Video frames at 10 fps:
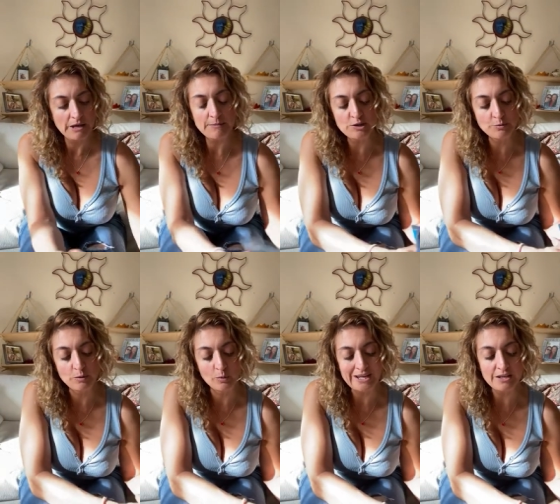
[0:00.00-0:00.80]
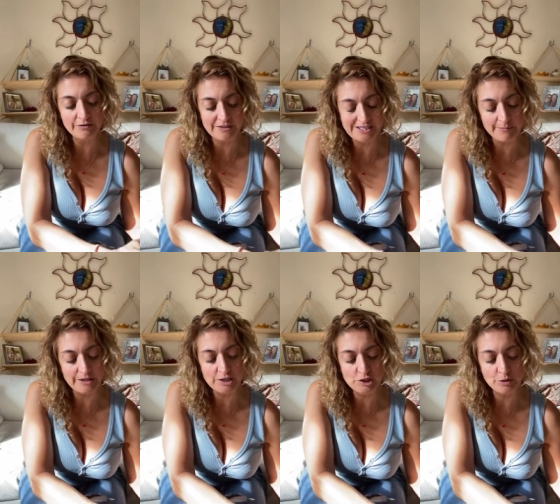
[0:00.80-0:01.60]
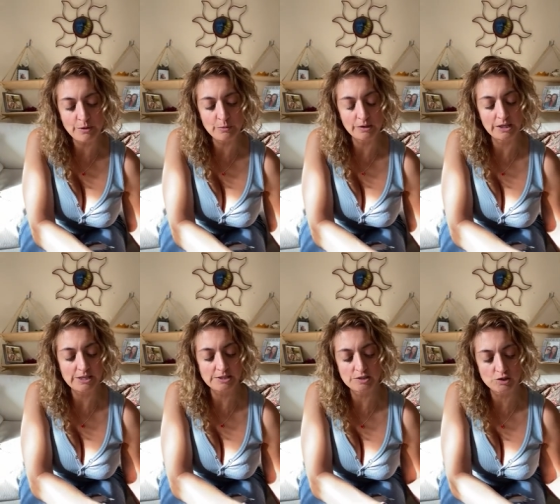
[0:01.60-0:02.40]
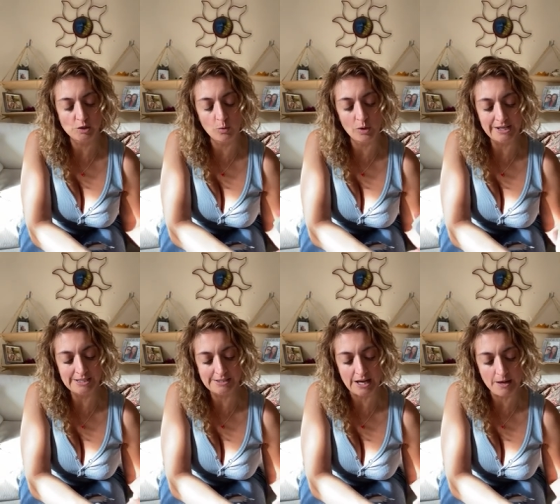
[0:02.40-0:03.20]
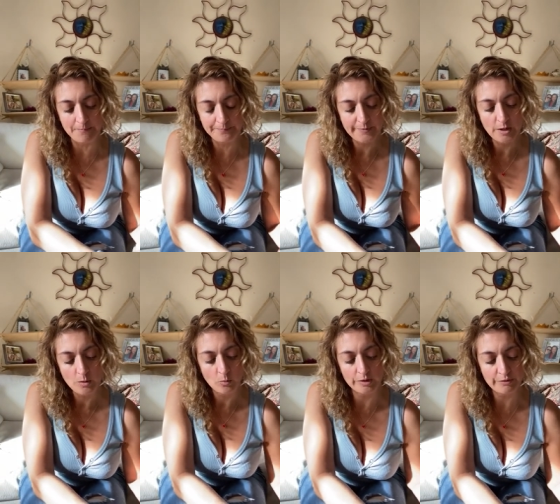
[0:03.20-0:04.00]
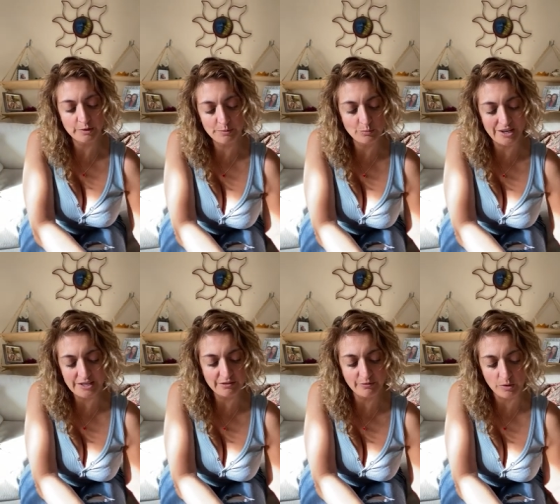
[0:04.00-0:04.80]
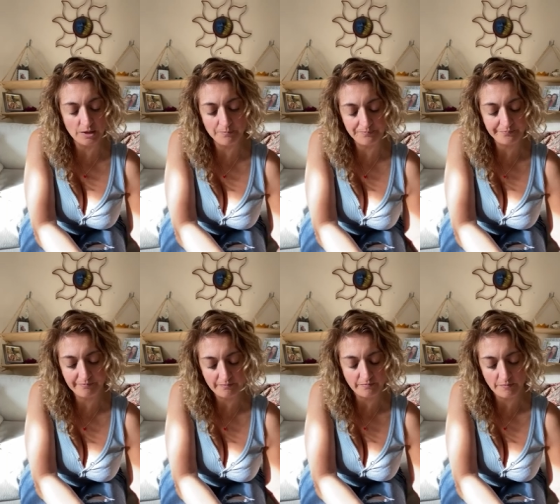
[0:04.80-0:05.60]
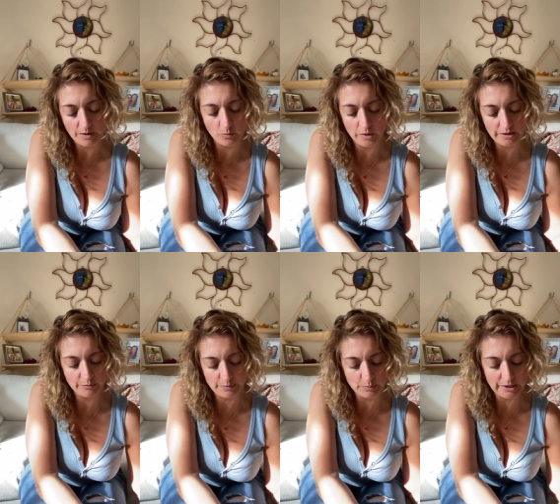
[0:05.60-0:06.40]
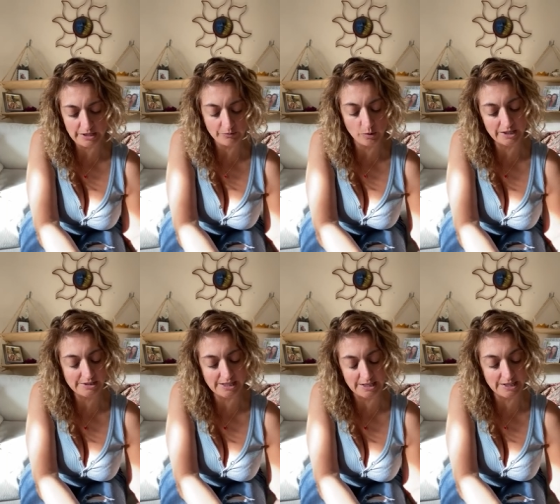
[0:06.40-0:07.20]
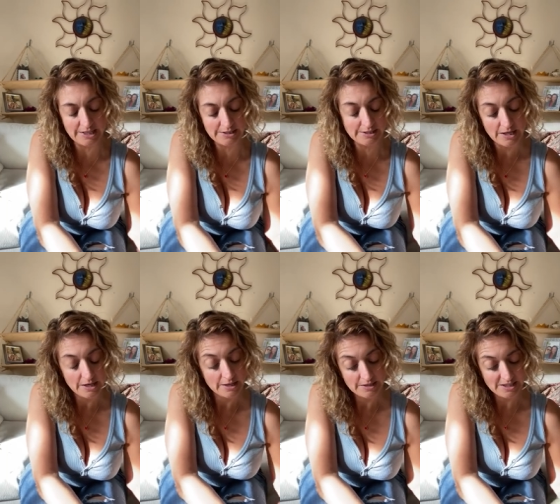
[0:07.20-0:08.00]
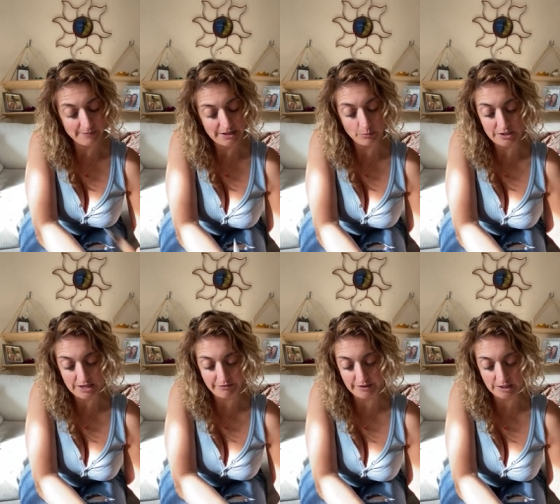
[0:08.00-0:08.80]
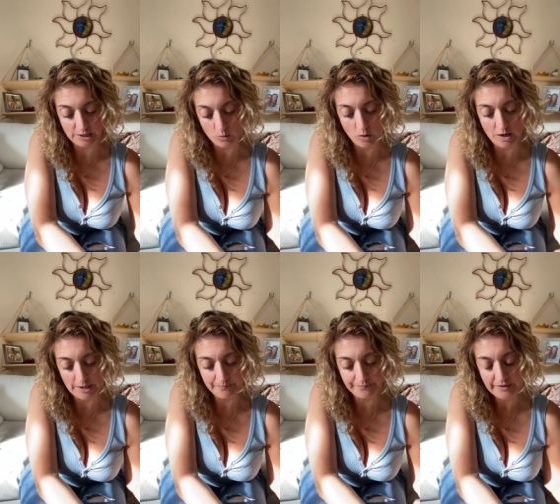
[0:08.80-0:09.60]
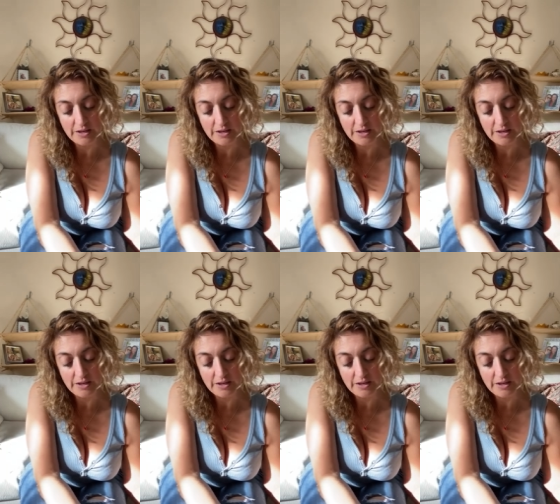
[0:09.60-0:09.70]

Maybe you've been waiting for something to be released. So what is that? What have we been waiting for? What have we been waiting for? It is something that we definitely want.